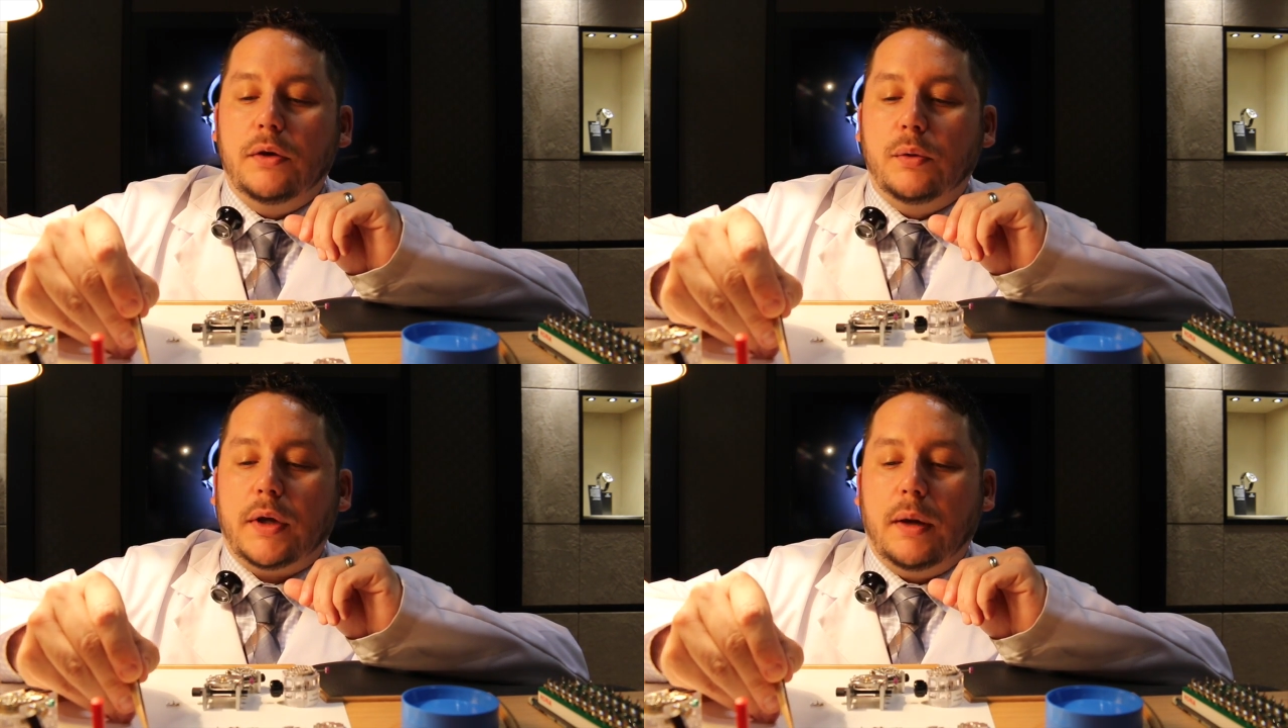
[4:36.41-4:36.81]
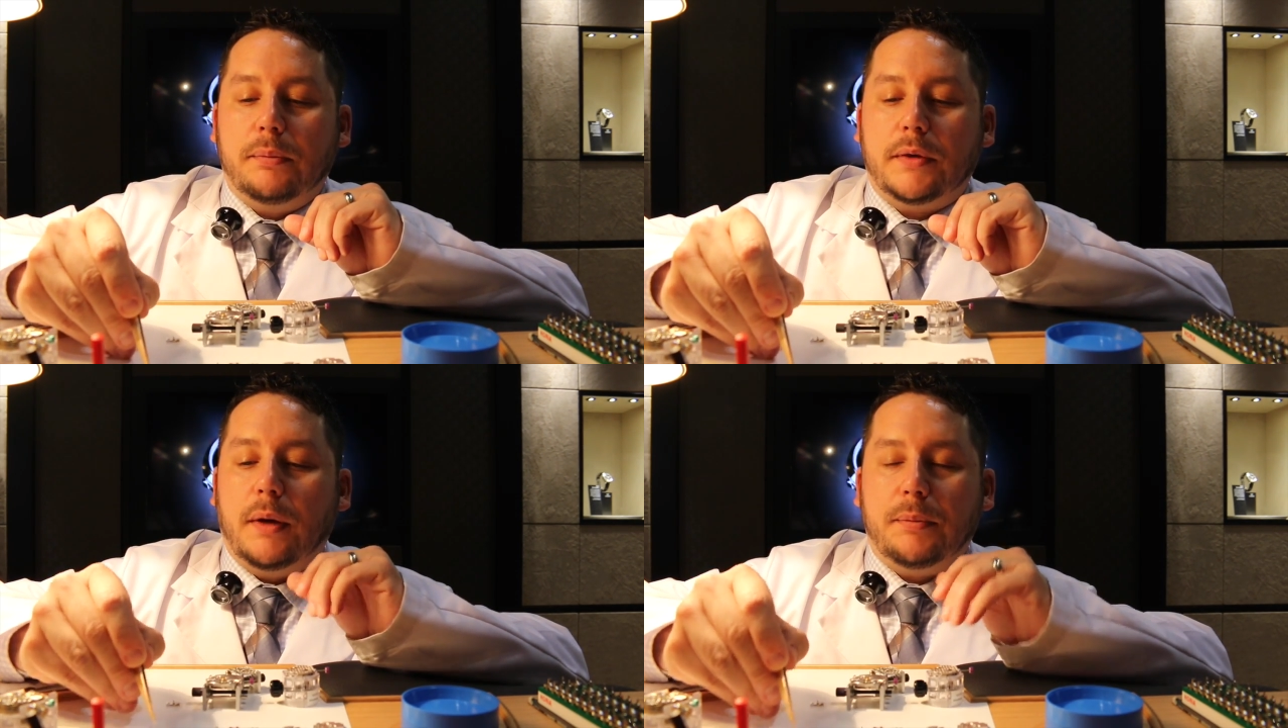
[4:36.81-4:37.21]
new
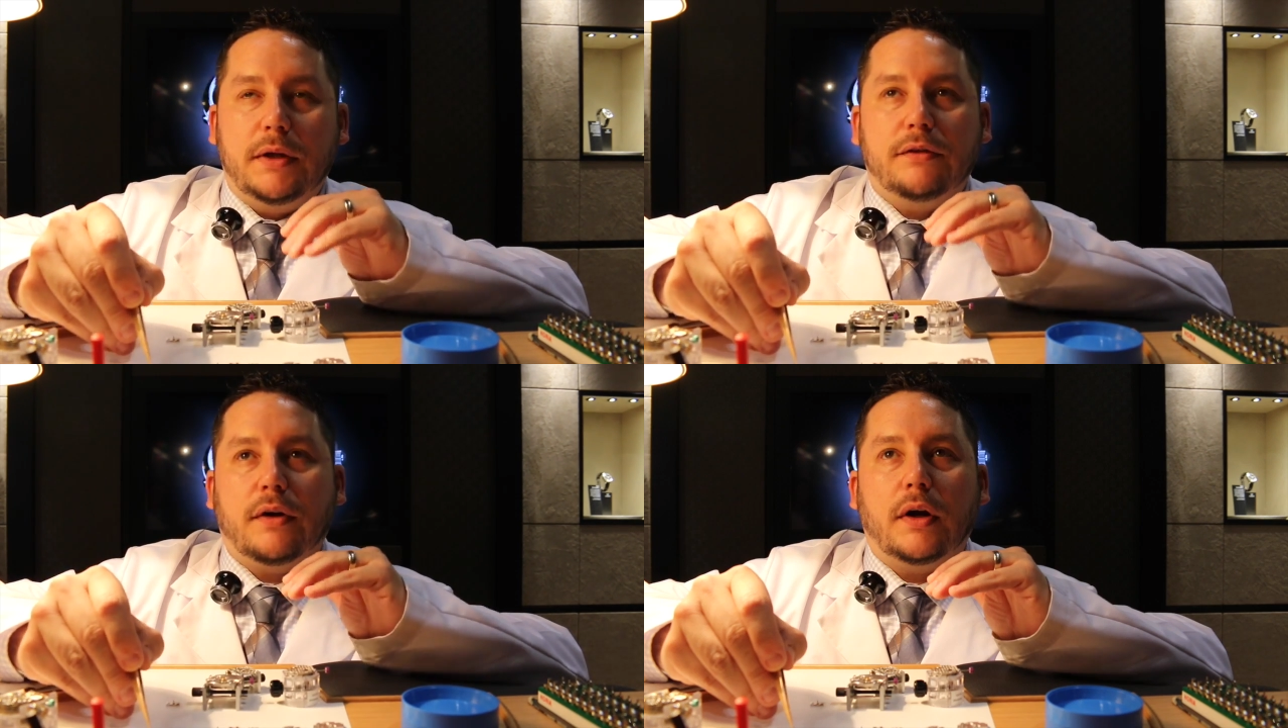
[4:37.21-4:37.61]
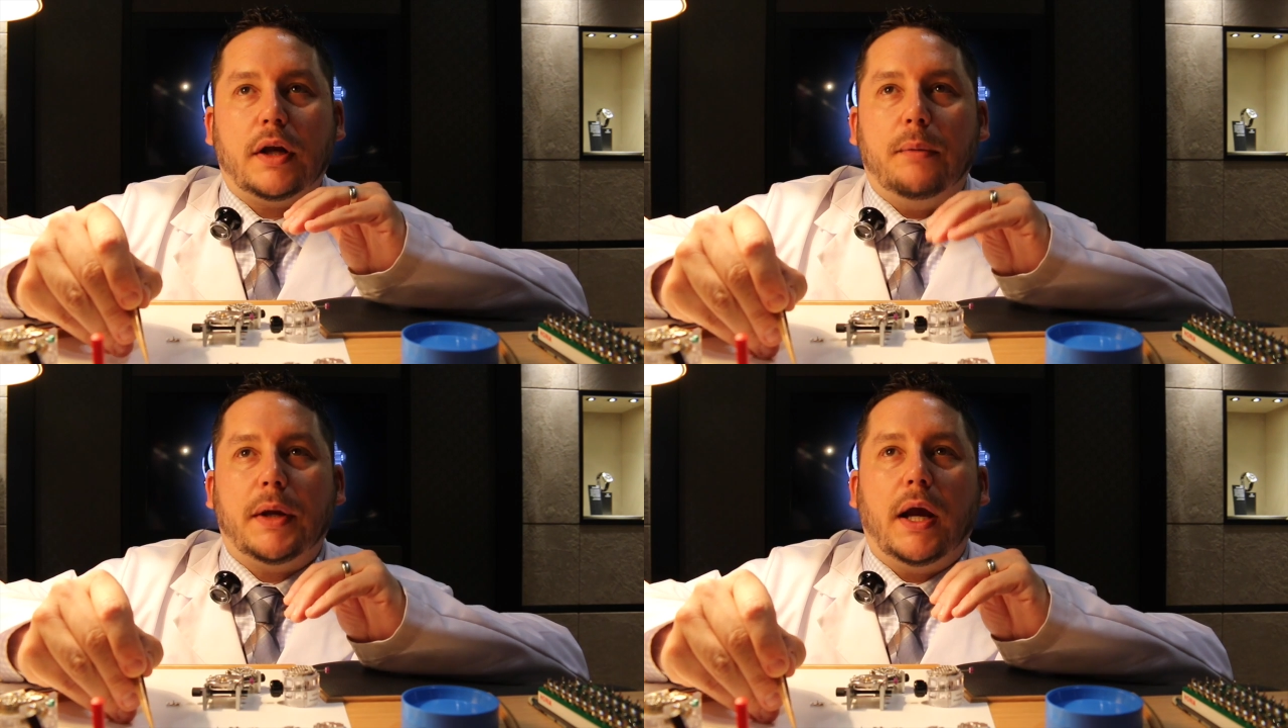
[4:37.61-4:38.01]
companies are
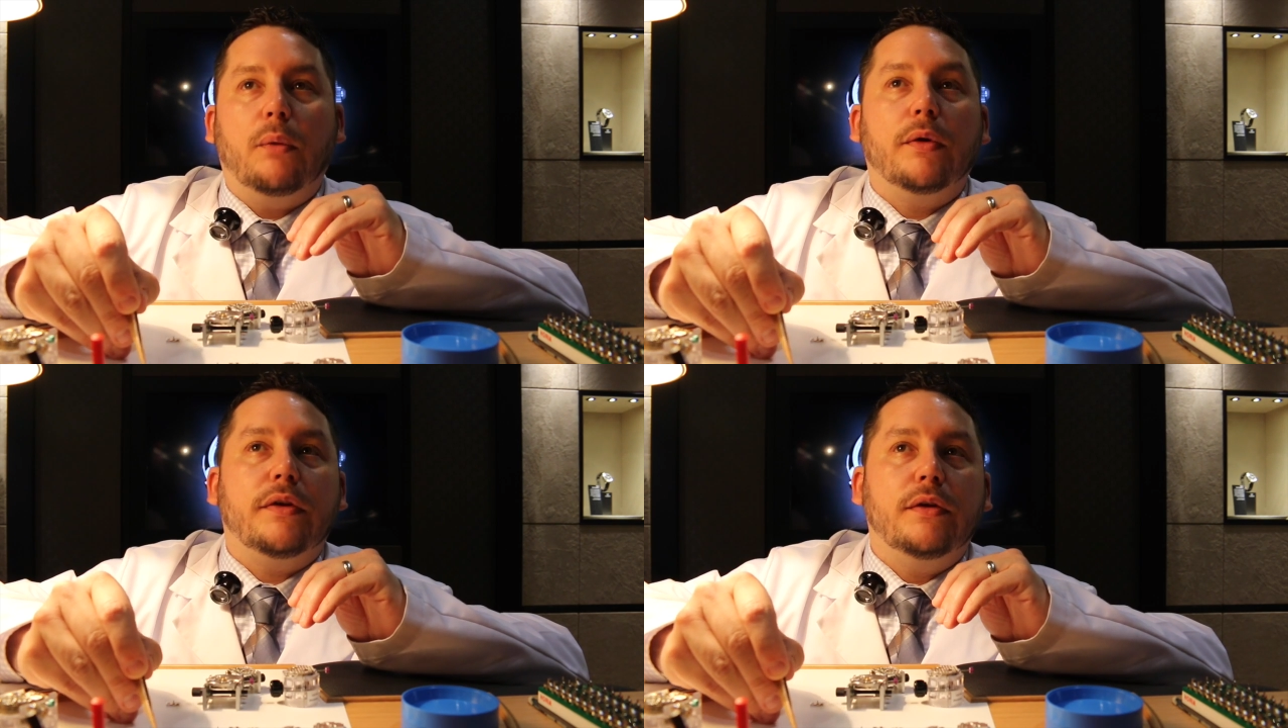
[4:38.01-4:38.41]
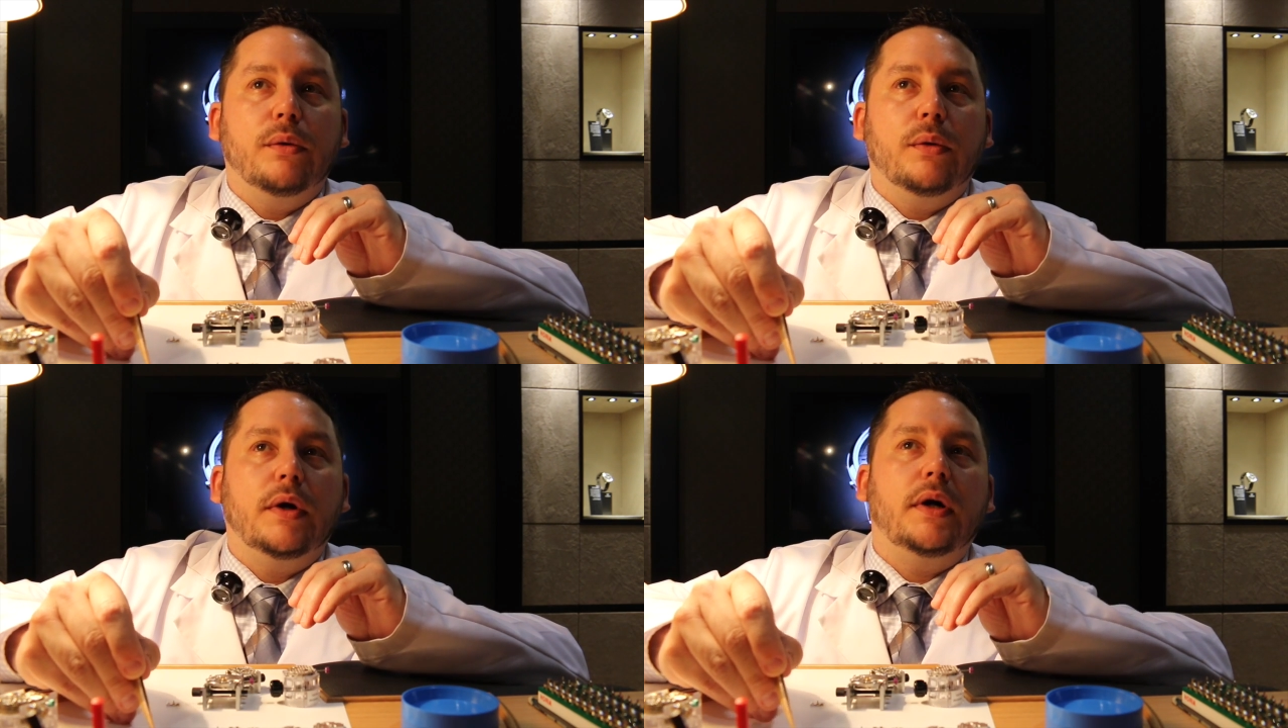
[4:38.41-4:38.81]
coming out with
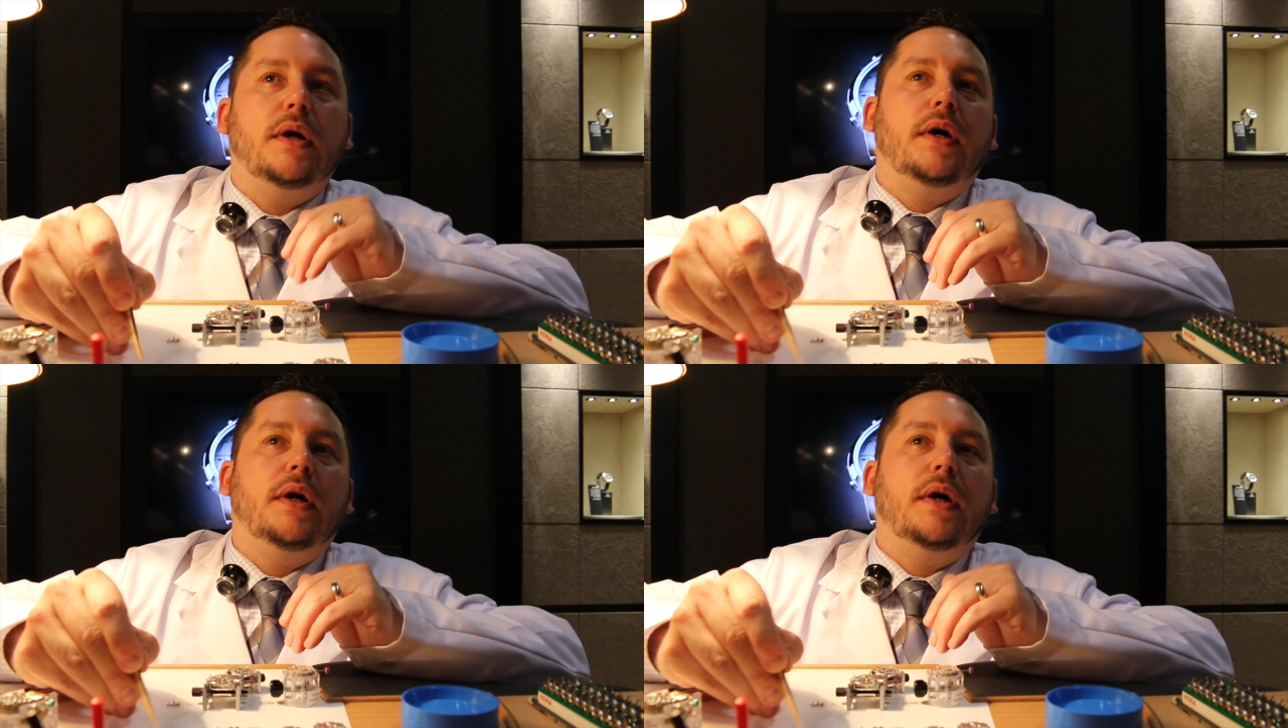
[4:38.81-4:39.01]
new